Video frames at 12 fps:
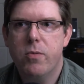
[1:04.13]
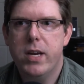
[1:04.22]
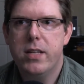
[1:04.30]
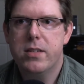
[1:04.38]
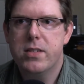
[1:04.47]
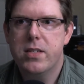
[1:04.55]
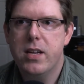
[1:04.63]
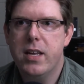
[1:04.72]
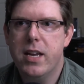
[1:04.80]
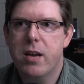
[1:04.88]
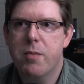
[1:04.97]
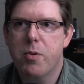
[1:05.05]
way to
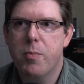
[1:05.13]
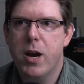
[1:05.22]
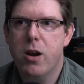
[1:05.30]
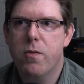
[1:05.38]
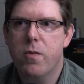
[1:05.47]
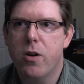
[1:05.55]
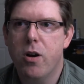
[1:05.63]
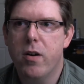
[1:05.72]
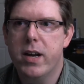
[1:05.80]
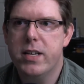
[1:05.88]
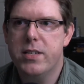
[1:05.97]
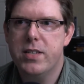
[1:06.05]
study and prepare for
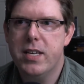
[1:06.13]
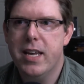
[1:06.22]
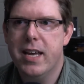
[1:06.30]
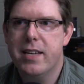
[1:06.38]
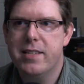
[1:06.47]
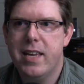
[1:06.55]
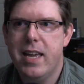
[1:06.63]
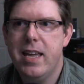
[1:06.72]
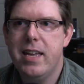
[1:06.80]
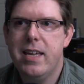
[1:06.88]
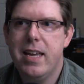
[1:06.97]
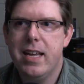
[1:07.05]

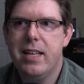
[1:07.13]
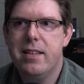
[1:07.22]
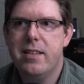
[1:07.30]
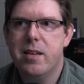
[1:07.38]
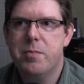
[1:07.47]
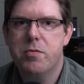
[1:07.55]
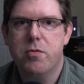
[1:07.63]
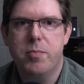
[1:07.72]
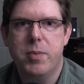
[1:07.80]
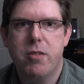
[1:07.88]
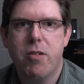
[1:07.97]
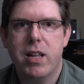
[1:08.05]
RHCSA? Any tips
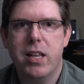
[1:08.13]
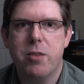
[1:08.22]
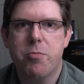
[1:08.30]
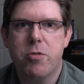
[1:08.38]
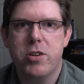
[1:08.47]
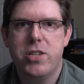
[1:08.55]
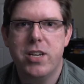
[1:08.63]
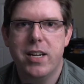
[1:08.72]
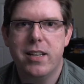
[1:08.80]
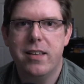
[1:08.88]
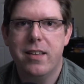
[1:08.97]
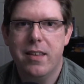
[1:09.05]
would be greatly
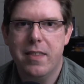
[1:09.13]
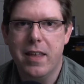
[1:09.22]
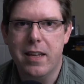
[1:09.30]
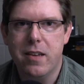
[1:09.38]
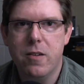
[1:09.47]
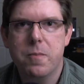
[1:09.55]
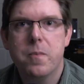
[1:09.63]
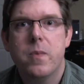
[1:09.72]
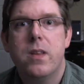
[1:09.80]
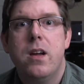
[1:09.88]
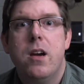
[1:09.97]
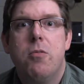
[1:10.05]
appreciated. Thank you.
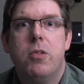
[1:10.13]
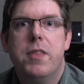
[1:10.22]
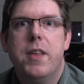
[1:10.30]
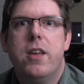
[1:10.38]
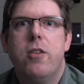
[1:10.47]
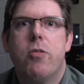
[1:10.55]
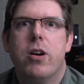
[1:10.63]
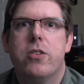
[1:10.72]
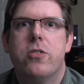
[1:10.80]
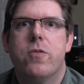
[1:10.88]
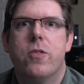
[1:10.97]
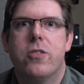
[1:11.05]
Well, thank you,
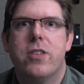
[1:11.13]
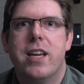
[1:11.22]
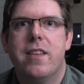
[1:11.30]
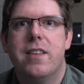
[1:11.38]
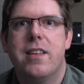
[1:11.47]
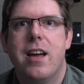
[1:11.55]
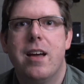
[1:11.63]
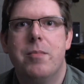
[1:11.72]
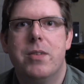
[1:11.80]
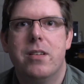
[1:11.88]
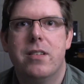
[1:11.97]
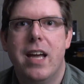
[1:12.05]
Roger, for taking the
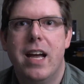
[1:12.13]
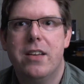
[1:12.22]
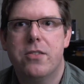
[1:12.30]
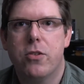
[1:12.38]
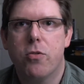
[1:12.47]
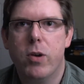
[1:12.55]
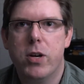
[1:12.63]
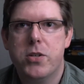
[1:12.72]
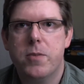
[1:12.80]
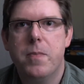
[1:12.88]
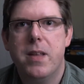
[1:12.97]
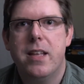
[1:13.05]
time to, to ask your
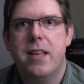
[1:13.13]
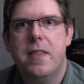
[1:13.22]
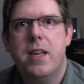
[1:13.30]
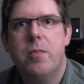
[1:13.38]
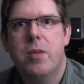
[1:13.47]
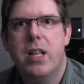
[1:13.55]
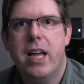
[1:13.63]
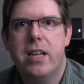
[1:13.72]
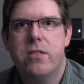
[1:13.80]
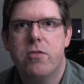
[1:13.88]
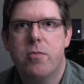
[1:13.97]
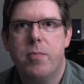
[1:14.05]
question. And I think I'm going to
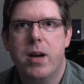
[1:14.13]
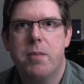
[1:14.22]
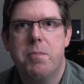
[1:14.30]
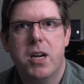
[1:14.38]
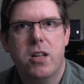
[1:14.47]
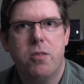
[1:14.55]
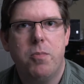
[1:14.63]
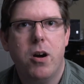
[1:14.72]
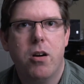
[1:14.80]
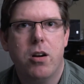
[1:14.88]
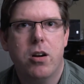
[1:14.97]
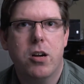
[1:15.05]
answer it by picking
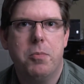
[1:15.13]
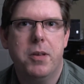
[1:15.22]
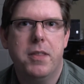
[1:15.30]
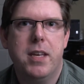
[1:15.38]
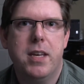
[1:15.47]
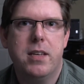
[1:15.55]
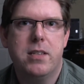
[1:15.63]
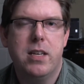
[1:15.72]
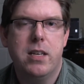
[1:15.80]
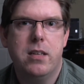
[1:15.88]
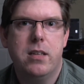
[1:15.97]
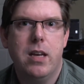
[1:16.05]
apart a couple of
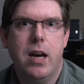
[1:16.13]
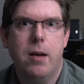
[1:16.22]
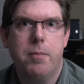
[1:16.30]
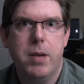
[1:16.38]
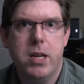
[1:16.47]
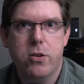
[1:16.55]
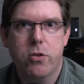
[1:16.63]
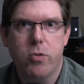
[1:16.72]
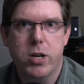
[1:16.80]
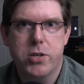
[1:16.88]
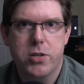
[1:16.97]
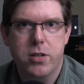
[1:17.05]
things um, in your
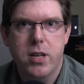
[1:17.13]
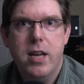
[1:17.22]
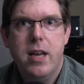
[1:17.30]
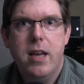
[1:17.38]
question